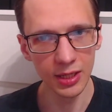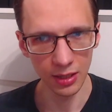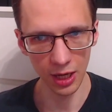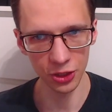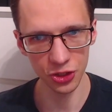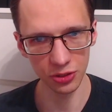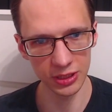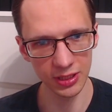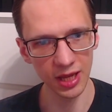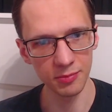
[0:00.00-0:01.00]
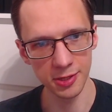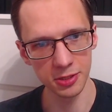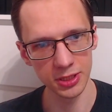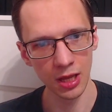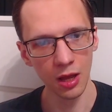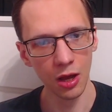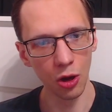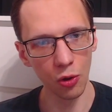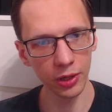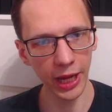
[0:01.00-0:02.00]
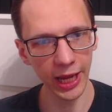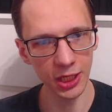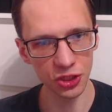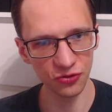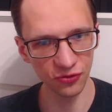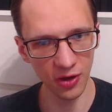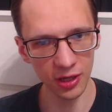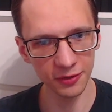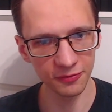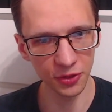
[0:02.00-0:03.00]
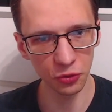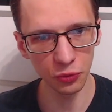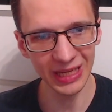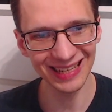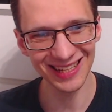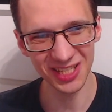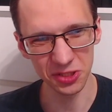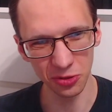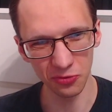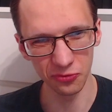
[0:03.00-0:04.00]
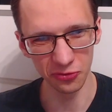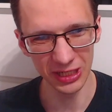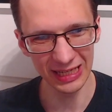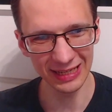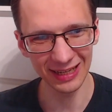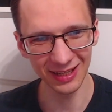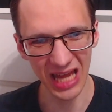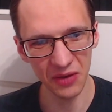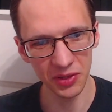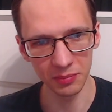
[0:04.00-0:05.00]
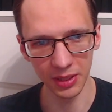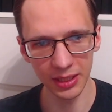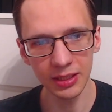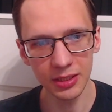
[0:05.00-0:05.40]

I should say, because on h5 the queen is not really allowing me